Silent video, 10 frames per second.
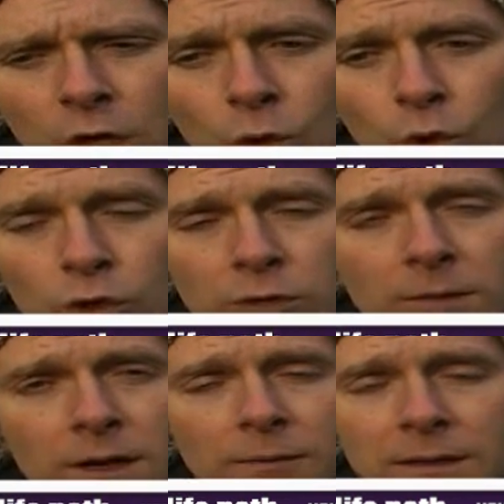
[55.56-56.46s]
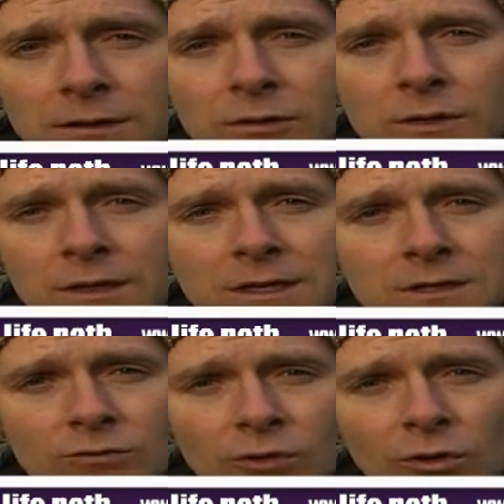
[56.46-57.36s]
Or you might have been doing this
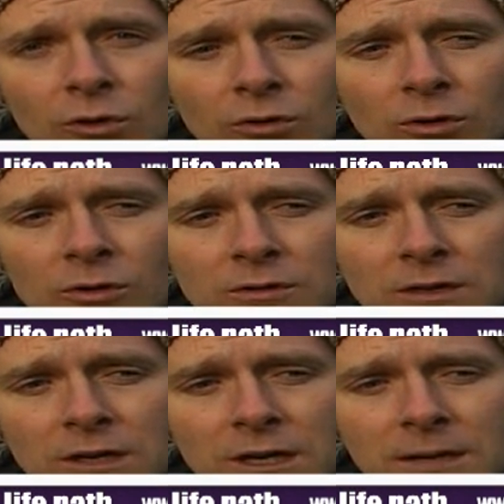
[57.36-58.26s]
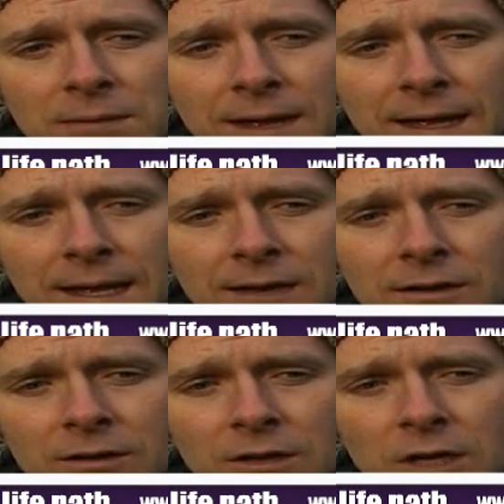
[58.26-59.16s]
for a long, long time
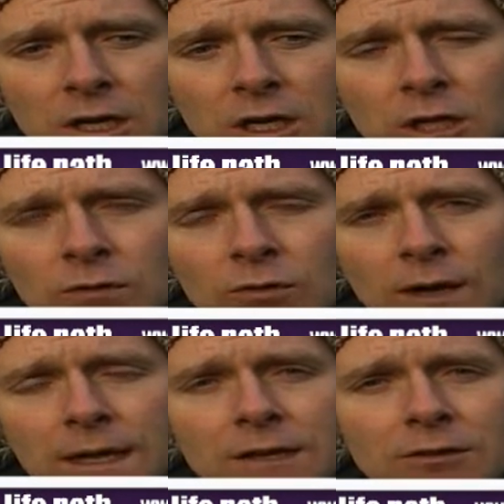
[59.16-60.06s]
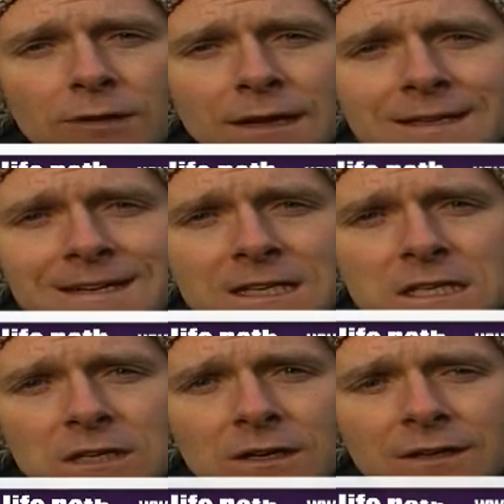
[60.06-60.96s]
and you've gained great
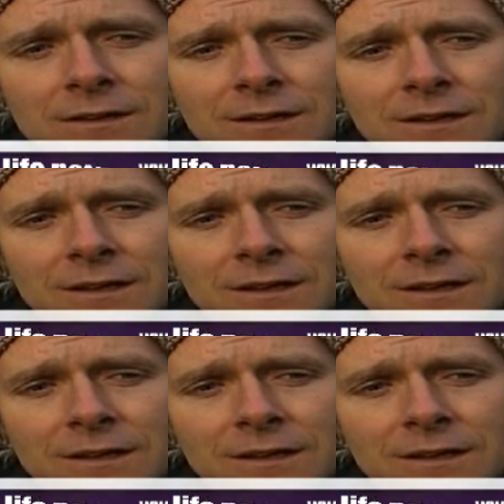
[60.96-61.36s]
insight